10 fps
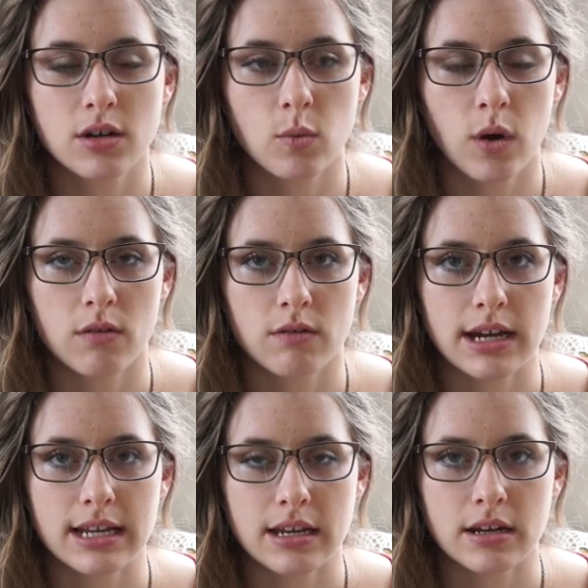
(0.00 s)
while
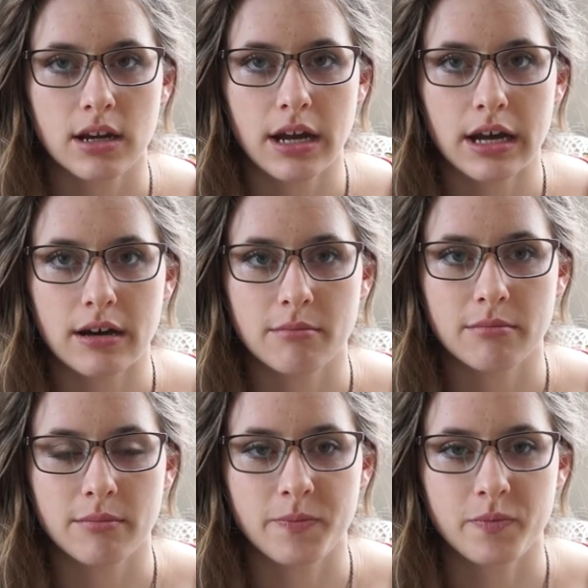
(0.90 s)
writing,
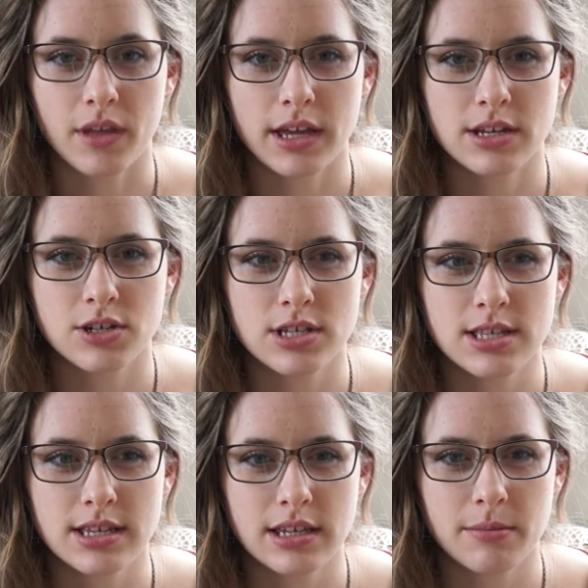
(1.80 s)
and just
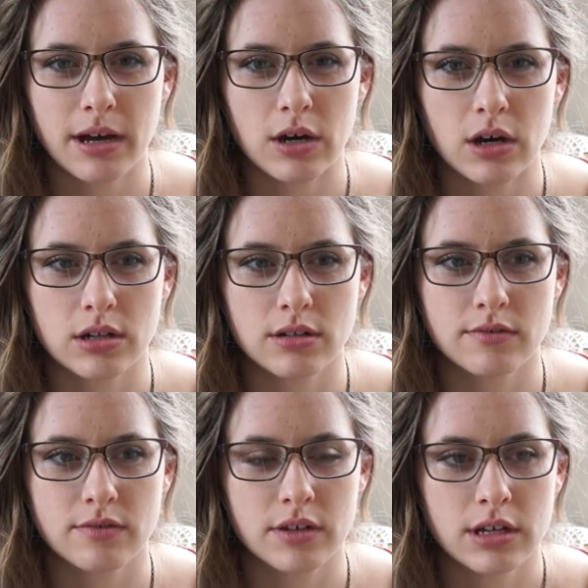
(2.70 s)
thinking about all of